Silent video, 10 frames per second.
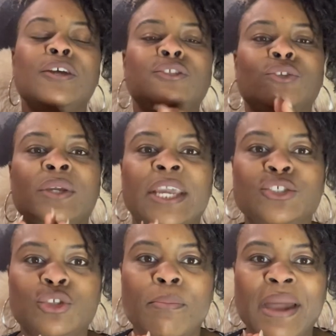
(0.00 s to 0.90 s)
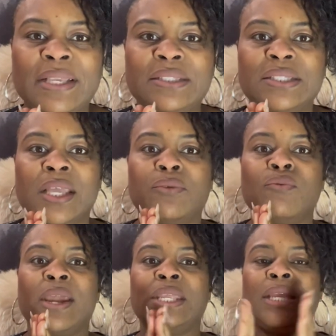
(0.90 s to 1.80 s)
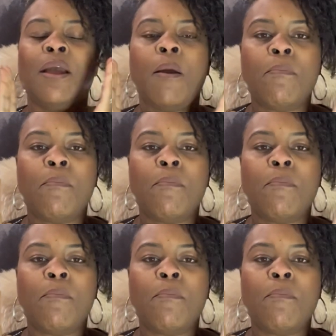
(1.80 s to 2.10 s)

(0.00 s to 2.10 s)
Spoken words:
So get your mindset ready.